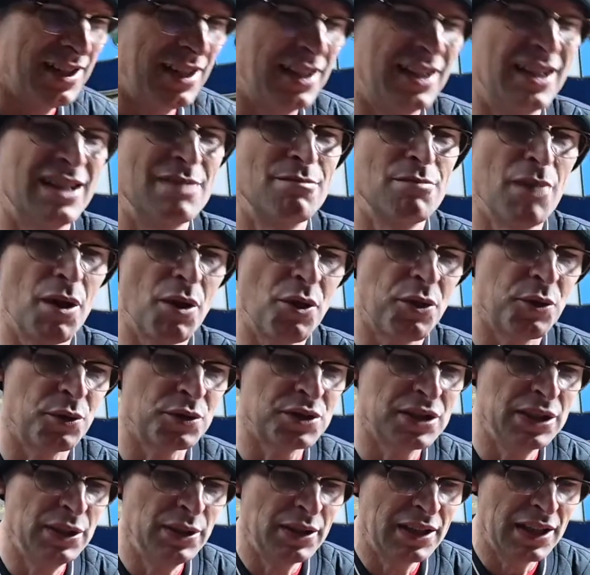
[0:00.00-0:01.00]
a month or
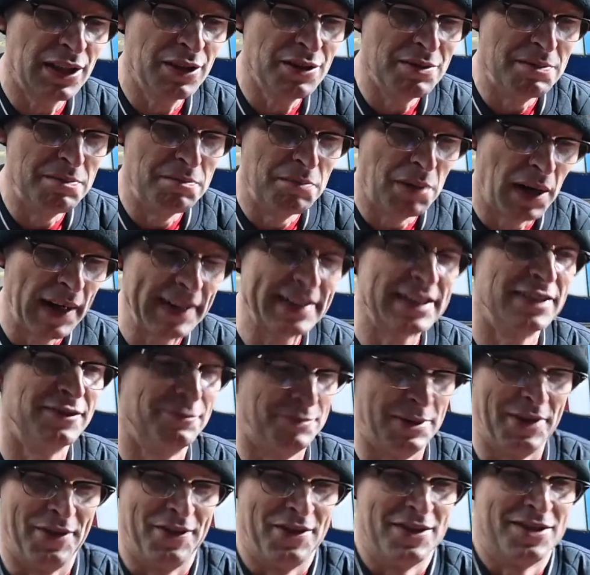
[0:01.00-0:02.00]
two ago it might have
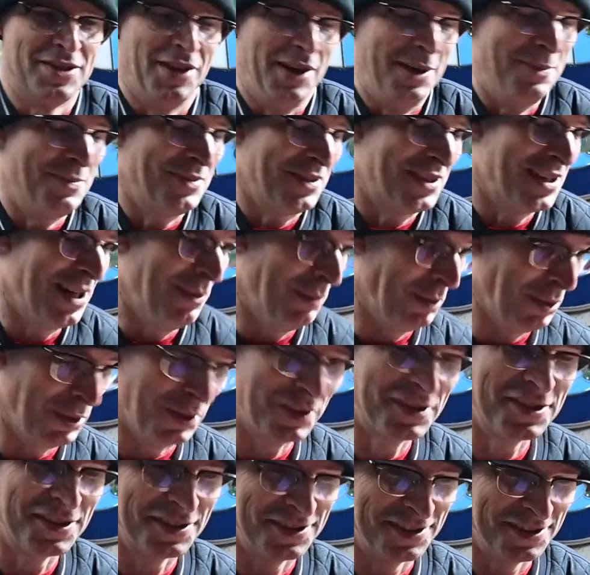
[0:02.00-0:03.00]
been the time to cut my
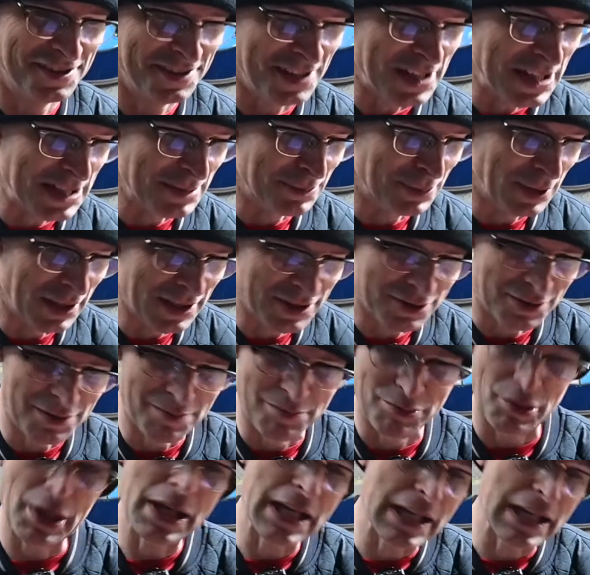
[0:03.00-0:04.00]
losses and say goodbye to it and break